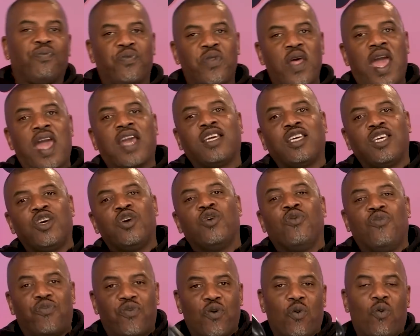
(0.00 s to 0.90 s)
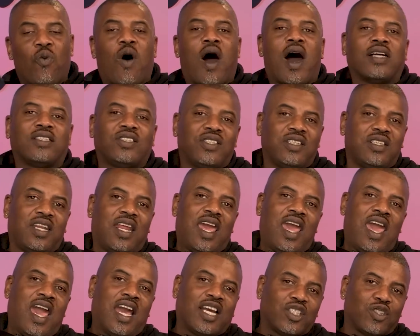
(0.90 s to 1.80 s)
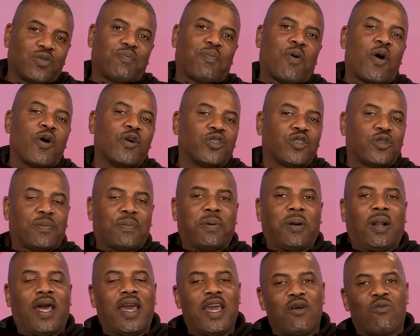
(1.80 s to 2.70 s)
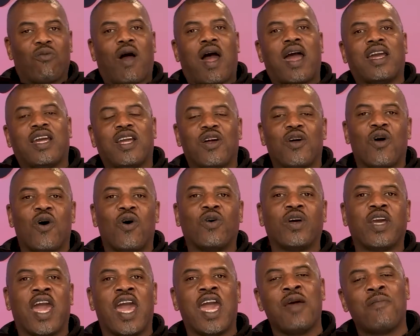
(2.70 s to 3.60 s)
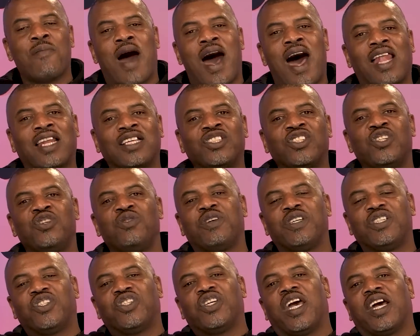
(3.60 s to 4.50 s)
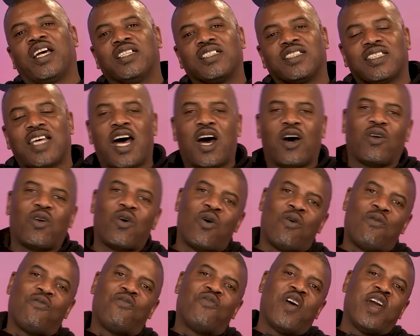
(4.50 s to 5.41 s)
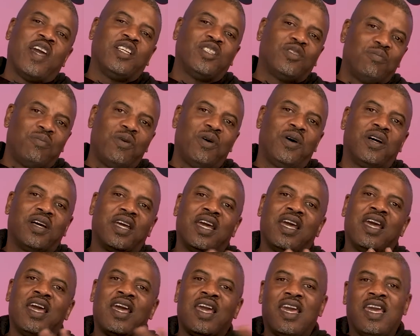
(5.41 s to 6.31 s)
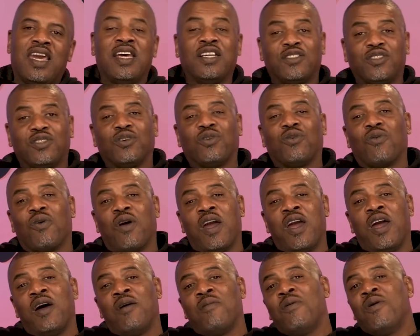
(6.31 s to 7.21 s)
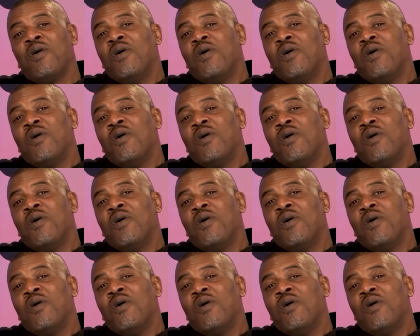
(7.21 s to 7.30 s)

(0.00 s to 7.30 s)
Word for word: thank you for watching Experts Play right here on Gamology. You can check us out on Facebook, Instagram.